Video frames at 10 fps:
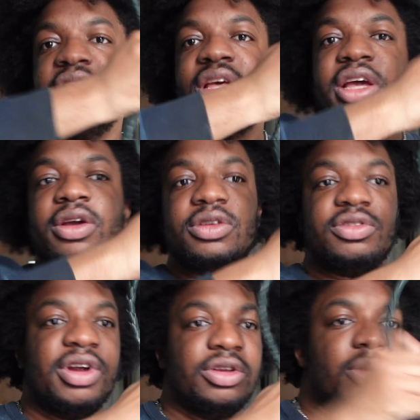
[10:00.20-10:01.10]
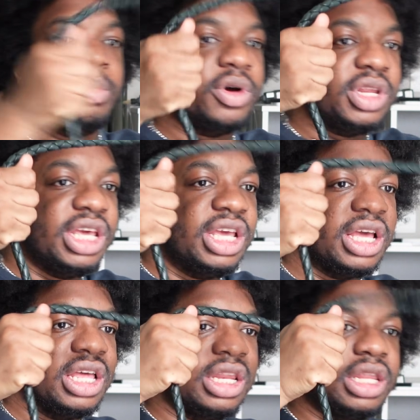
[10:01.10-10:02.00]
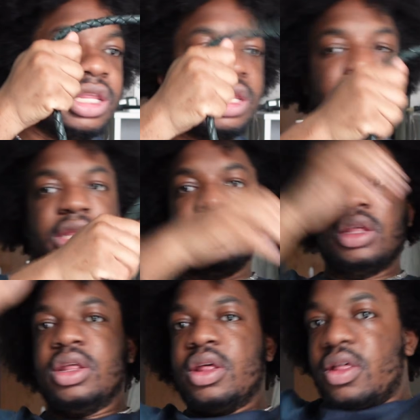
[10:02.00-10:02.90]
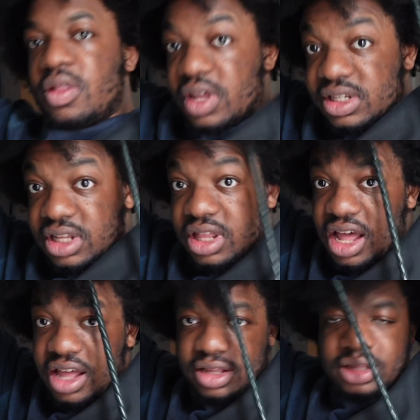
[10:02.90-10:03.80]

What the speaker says: it goes around your body and this and that.